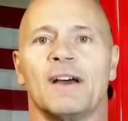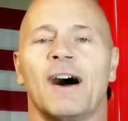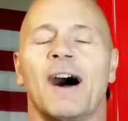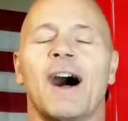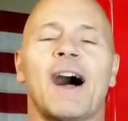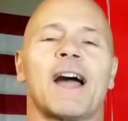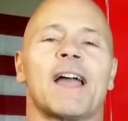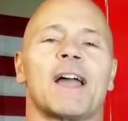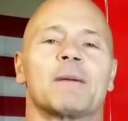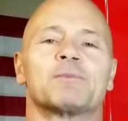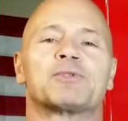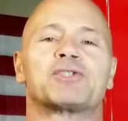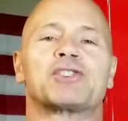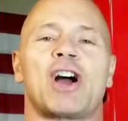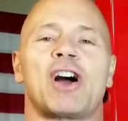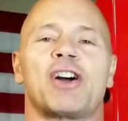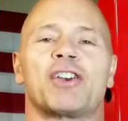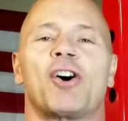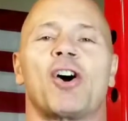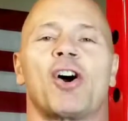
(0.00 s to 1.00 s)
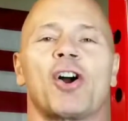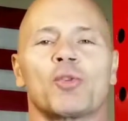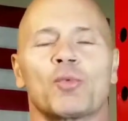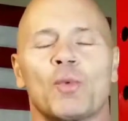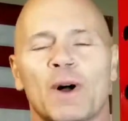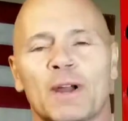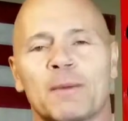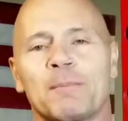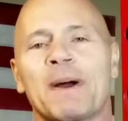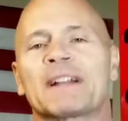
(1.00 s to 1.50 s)
Hi, I'm John Hart, and
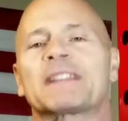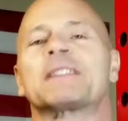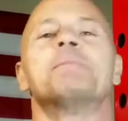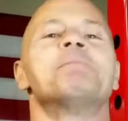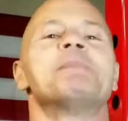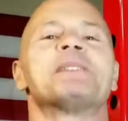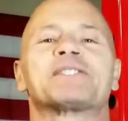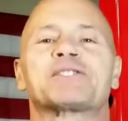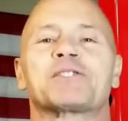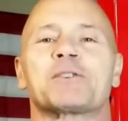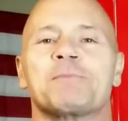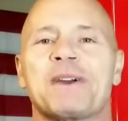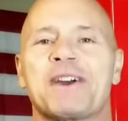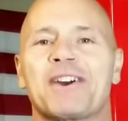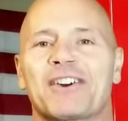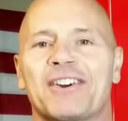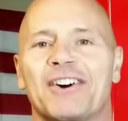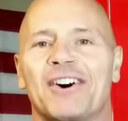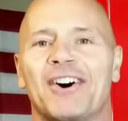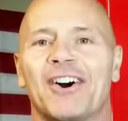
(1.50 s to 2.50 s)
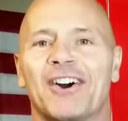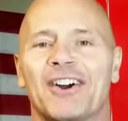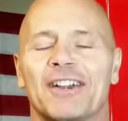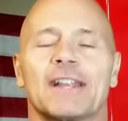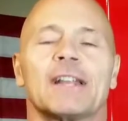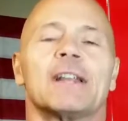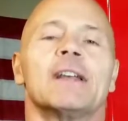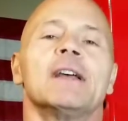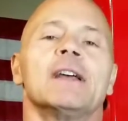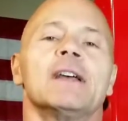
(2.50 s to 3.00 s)
welcome back to Mr. America
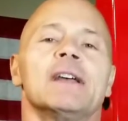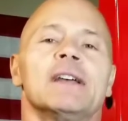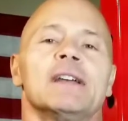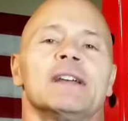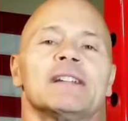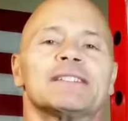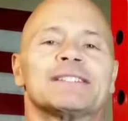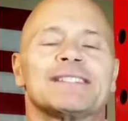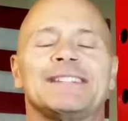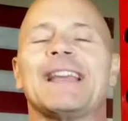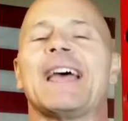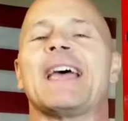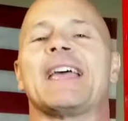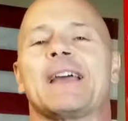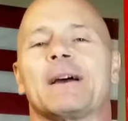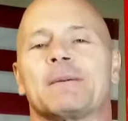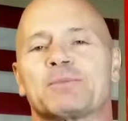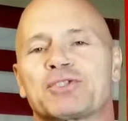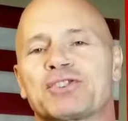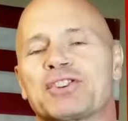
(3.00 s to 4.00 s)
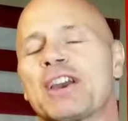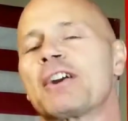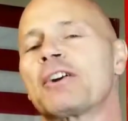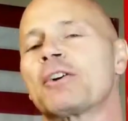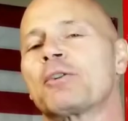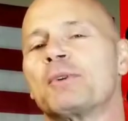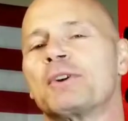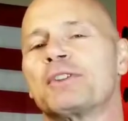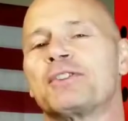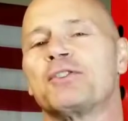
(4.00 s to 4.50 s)
Hart. Today, I'm
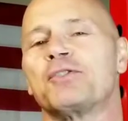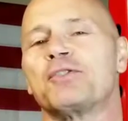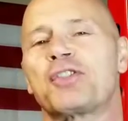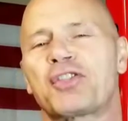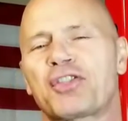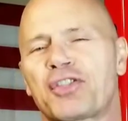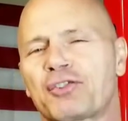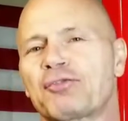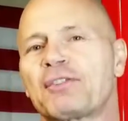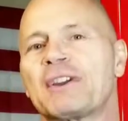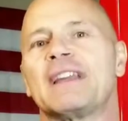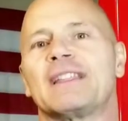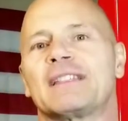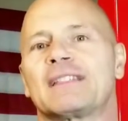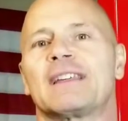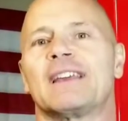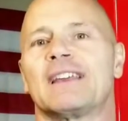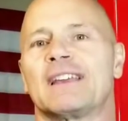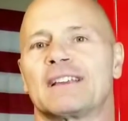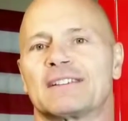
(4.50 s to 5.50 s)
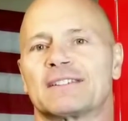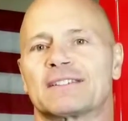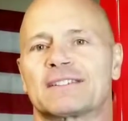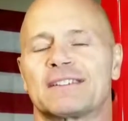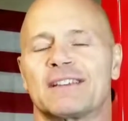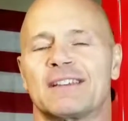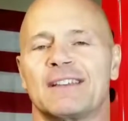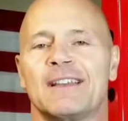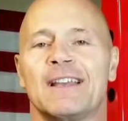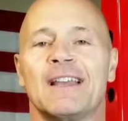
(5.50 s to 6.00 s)
sharing with you three
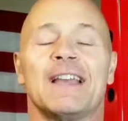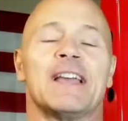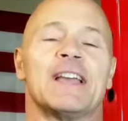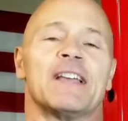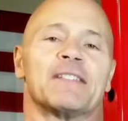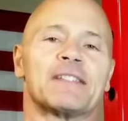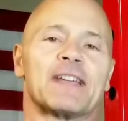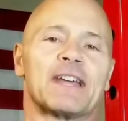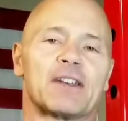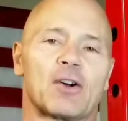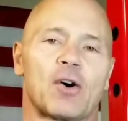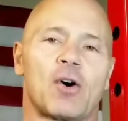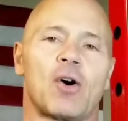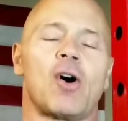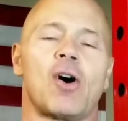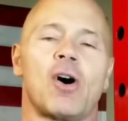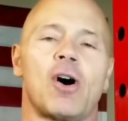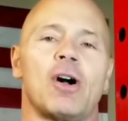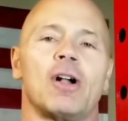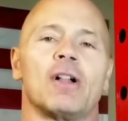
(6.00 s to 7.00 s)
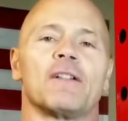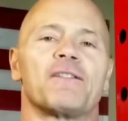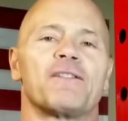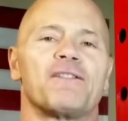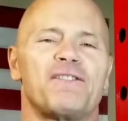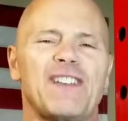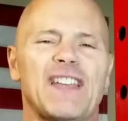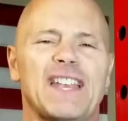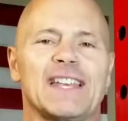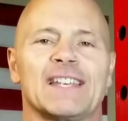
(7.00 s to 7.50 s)
things that all
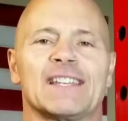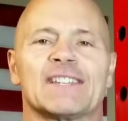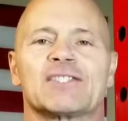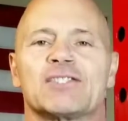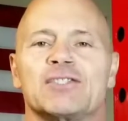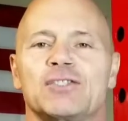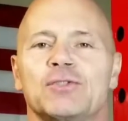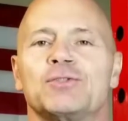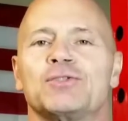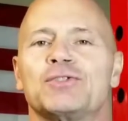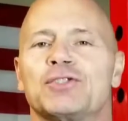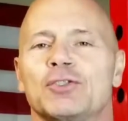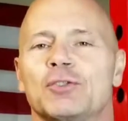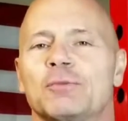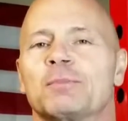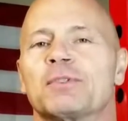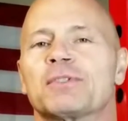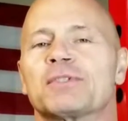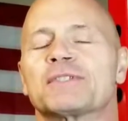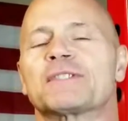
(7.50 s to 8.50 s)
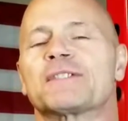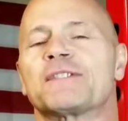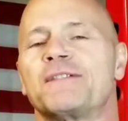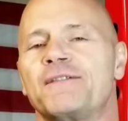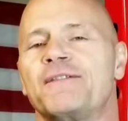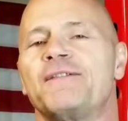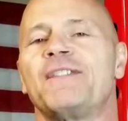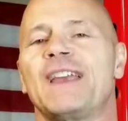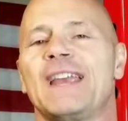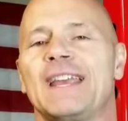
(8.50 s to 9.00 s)
fitness YouTubers
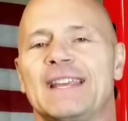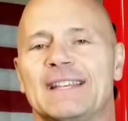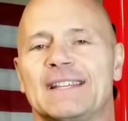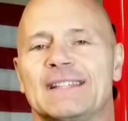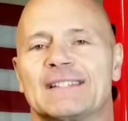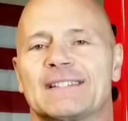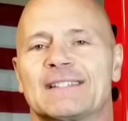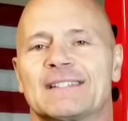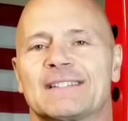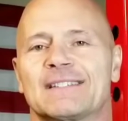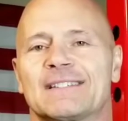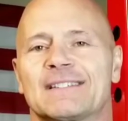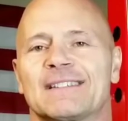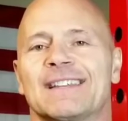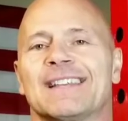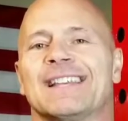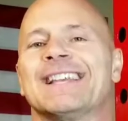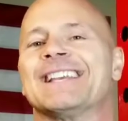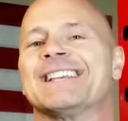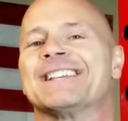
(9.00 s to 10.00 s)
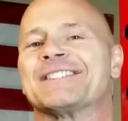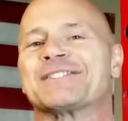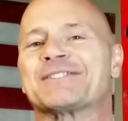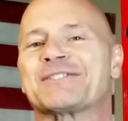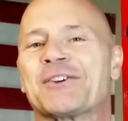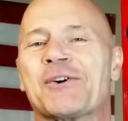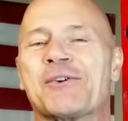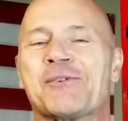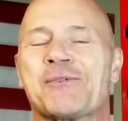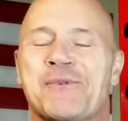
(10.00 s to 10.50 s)
face.
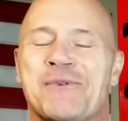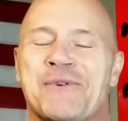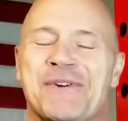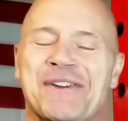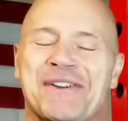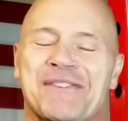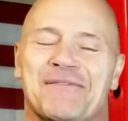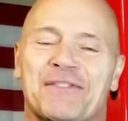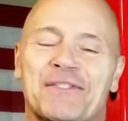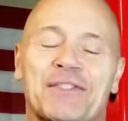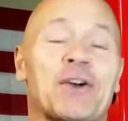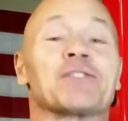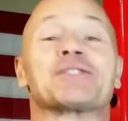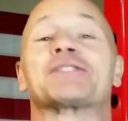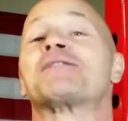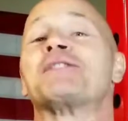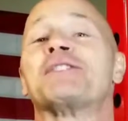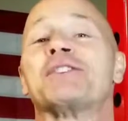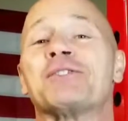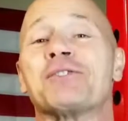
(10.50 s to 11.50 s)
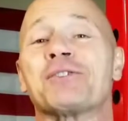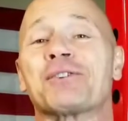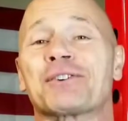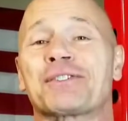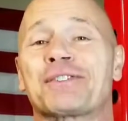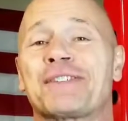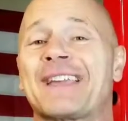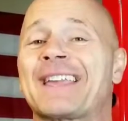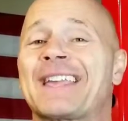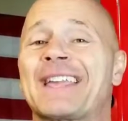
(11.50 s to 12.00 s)
So, for those of you who are
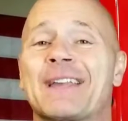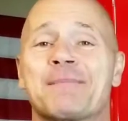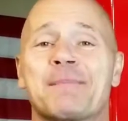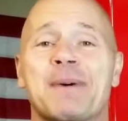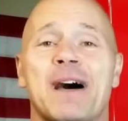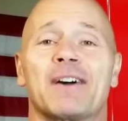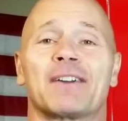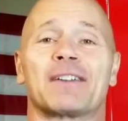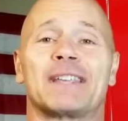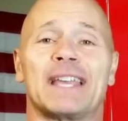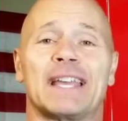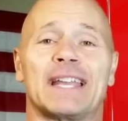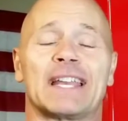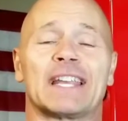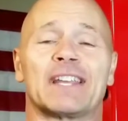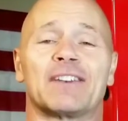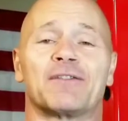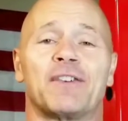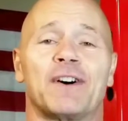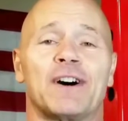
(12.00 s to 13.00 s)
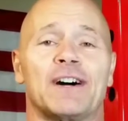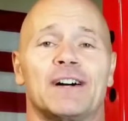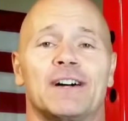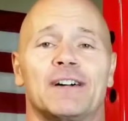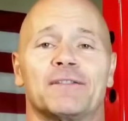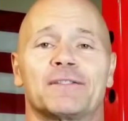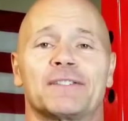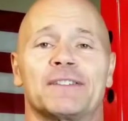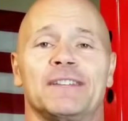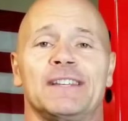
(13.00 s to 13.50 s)
thinking about getting
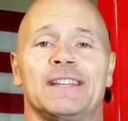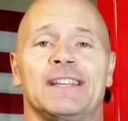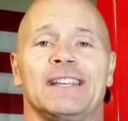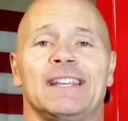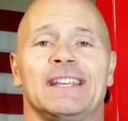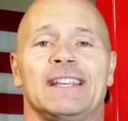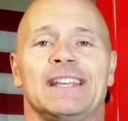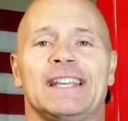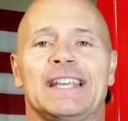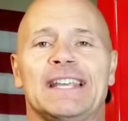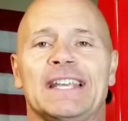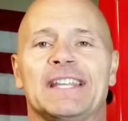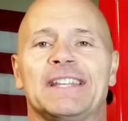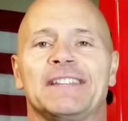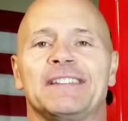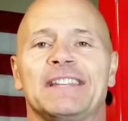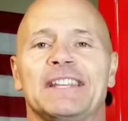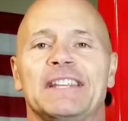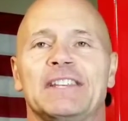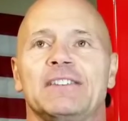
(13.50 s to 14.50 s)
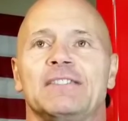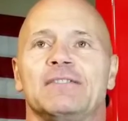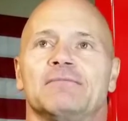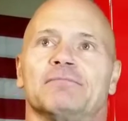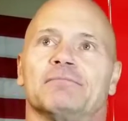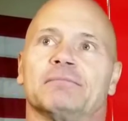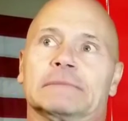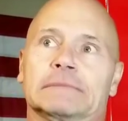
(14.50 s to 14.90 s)
involved in the